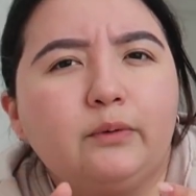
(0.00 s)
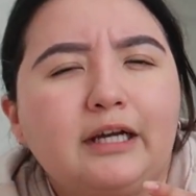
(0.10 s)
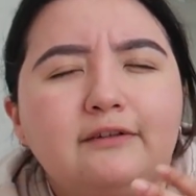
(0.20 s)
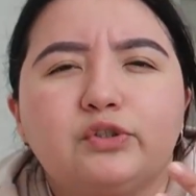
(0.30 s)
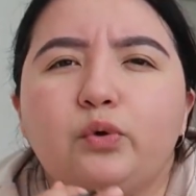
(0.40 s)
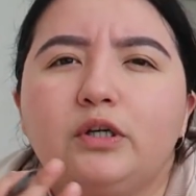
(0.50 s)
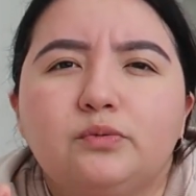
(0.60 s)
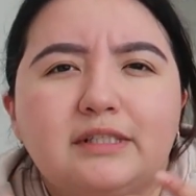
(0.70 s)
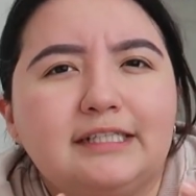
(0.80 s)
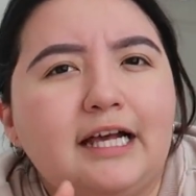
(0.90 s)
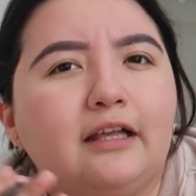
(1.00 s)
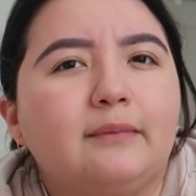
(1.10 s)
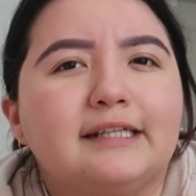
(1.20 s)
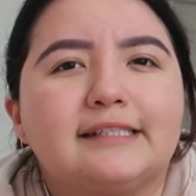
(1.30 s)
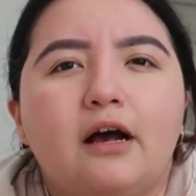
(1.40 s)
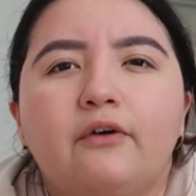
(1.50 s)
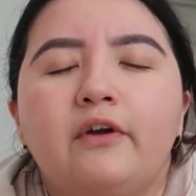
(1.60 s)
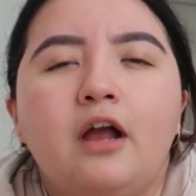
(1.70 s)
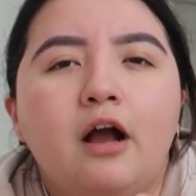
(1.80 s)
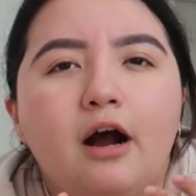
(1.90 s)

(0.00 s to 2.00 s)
what kind of stories was I telling myself